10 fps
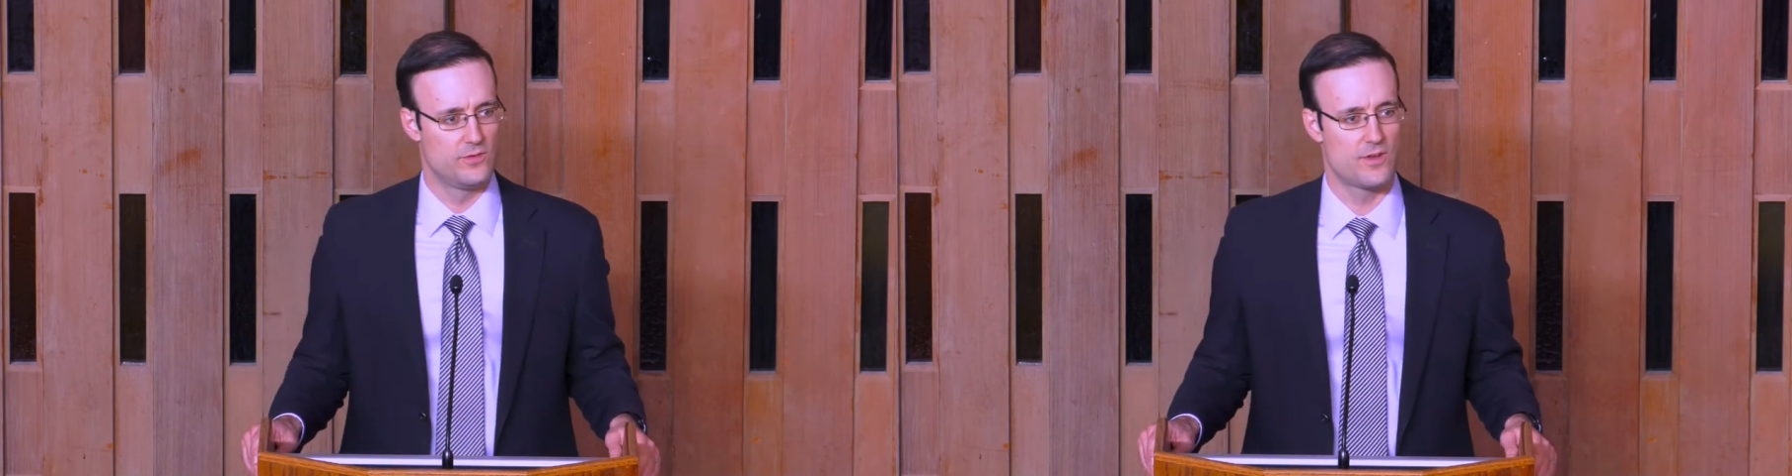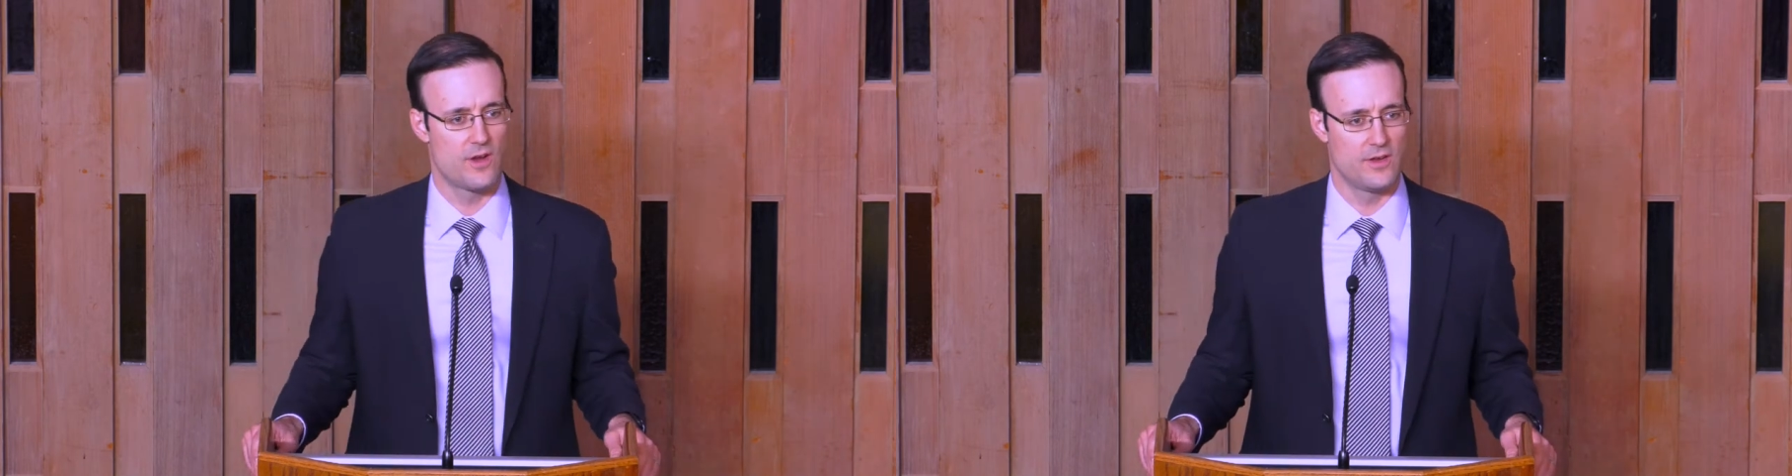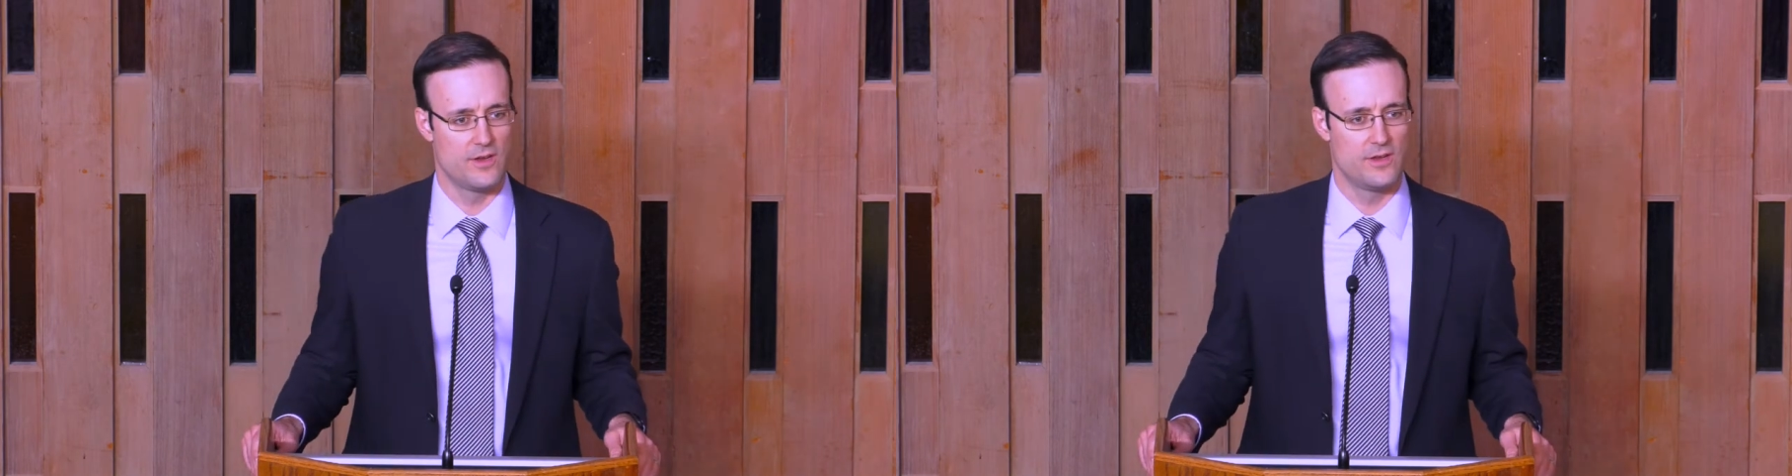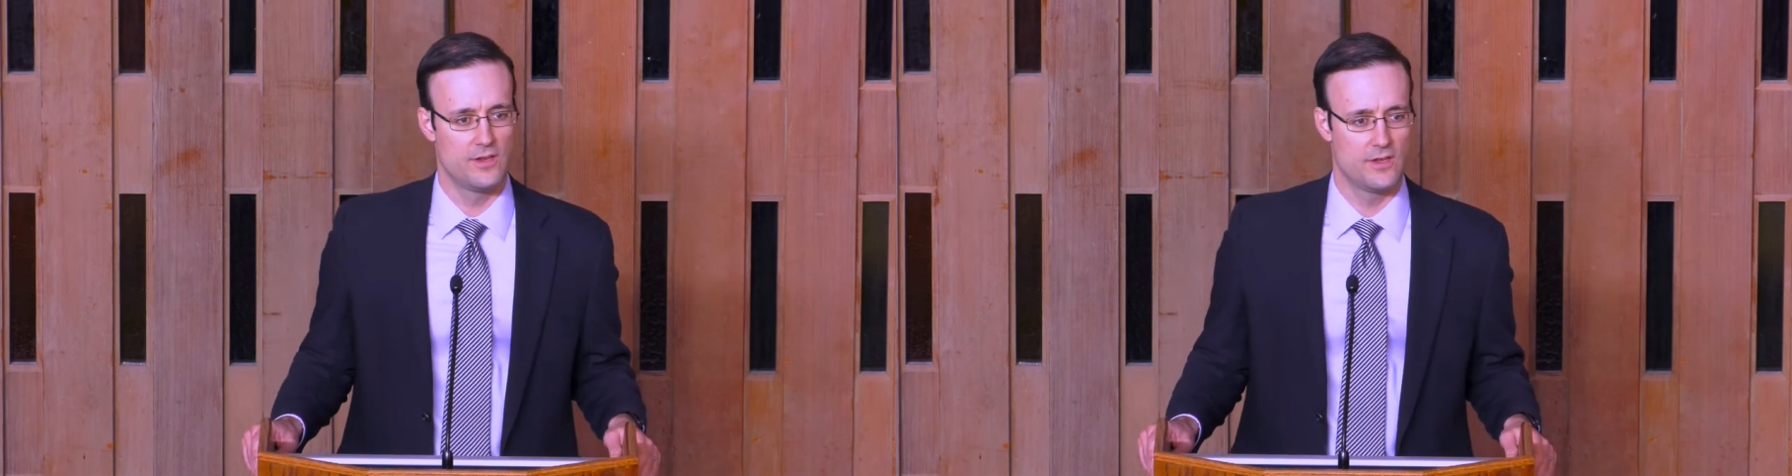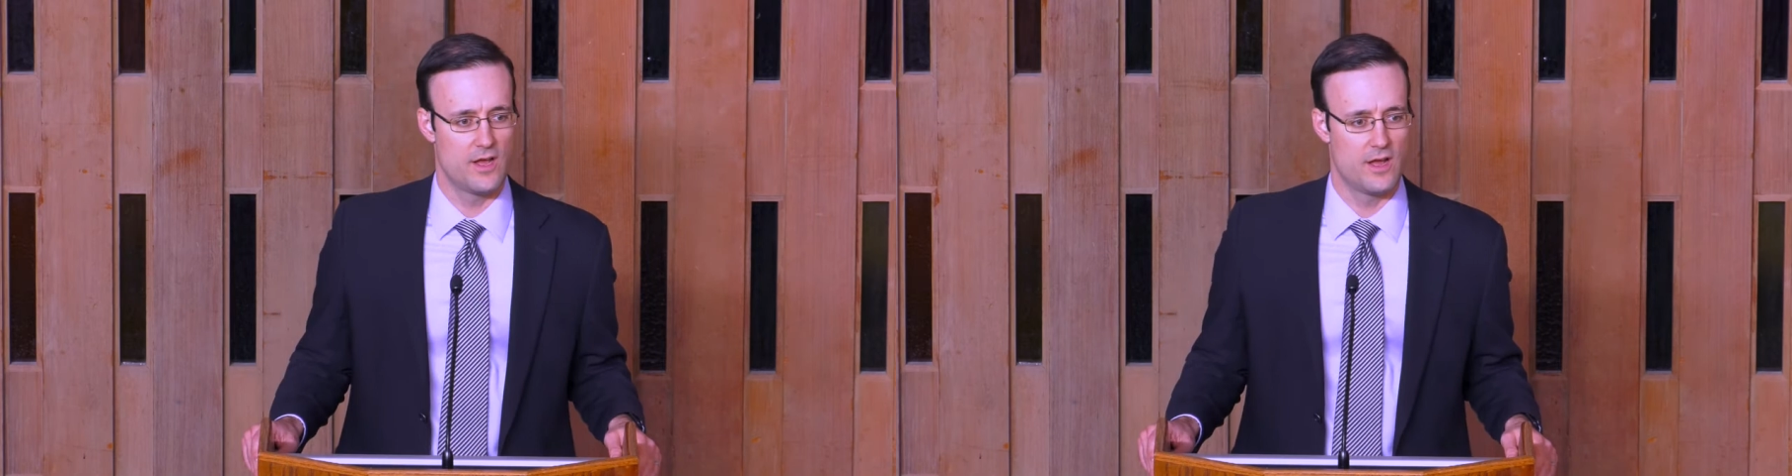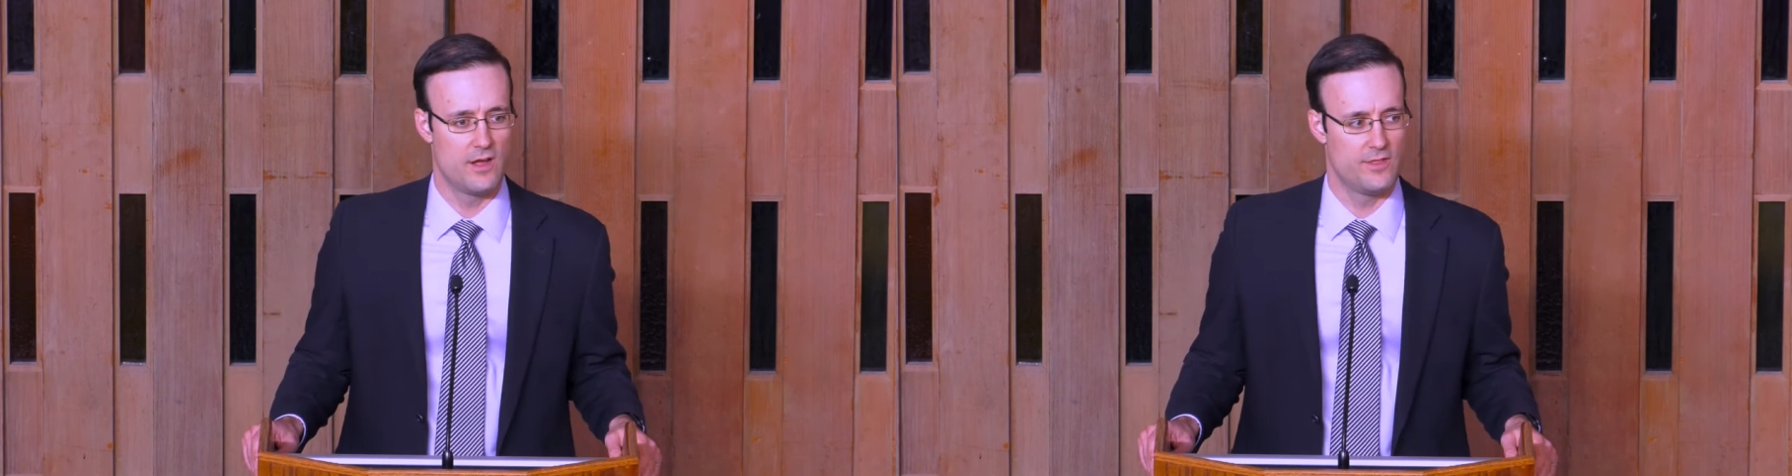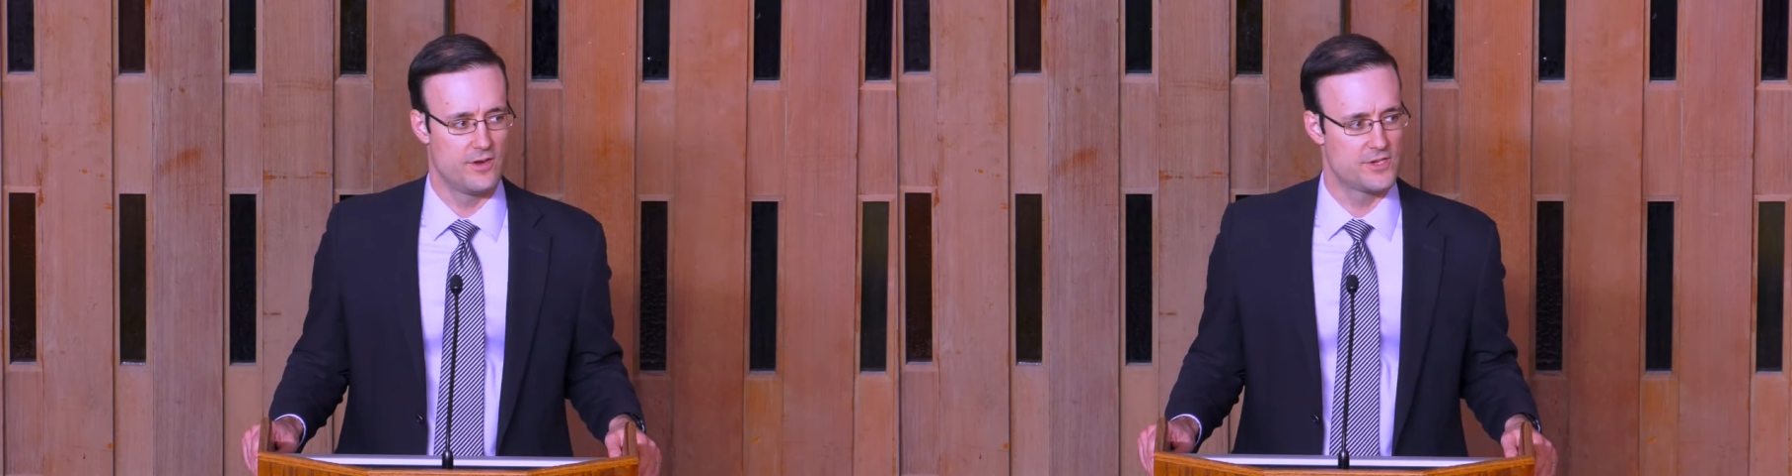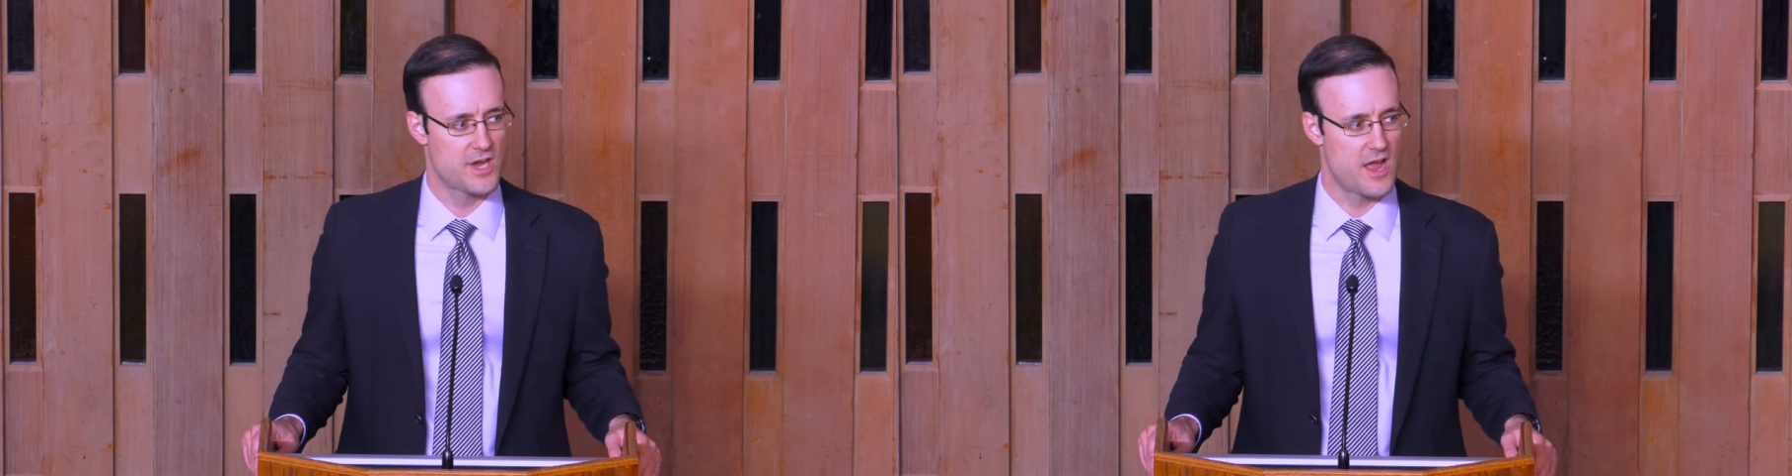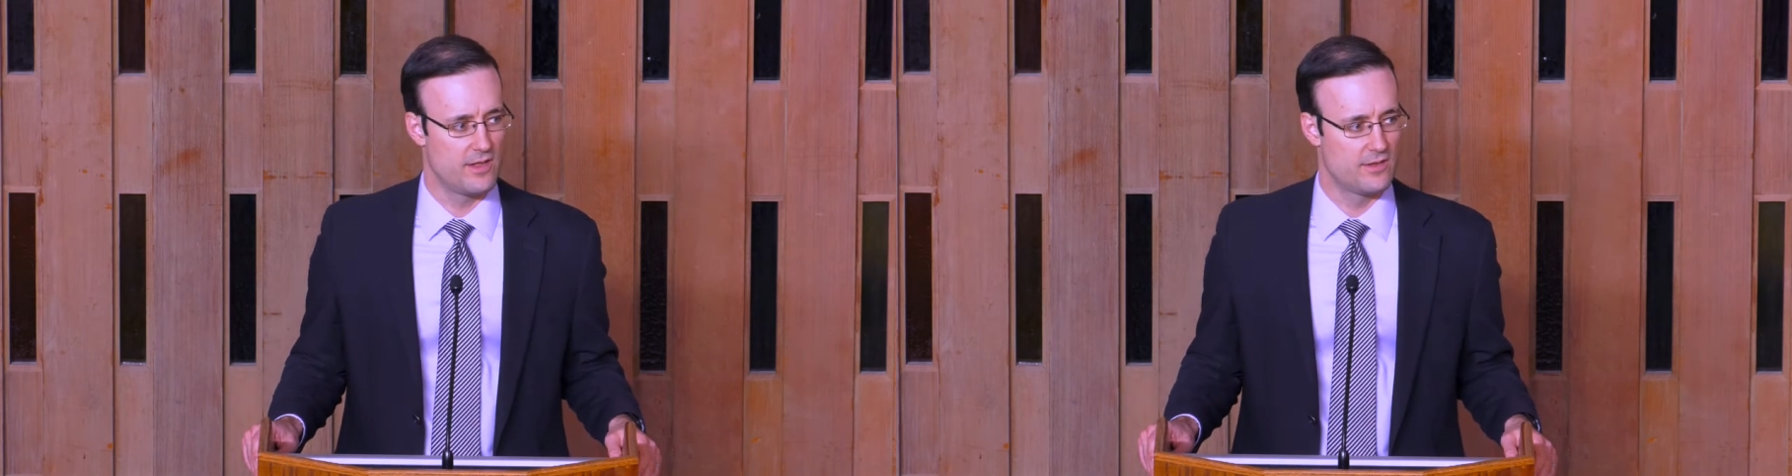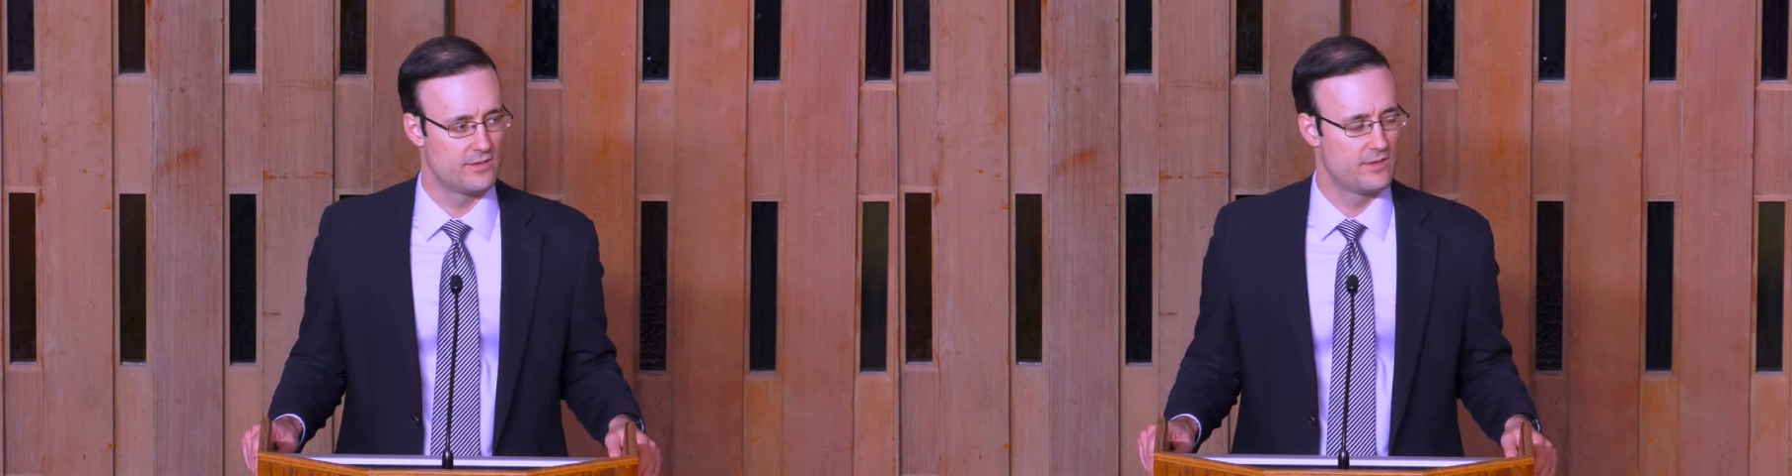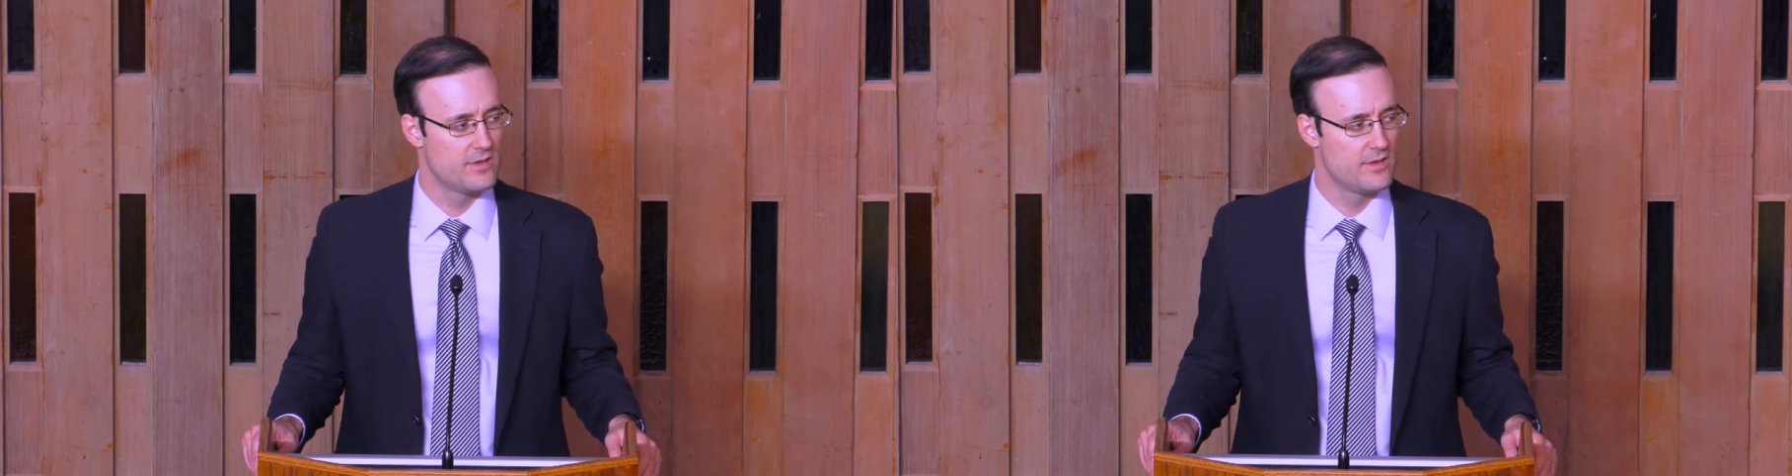started their child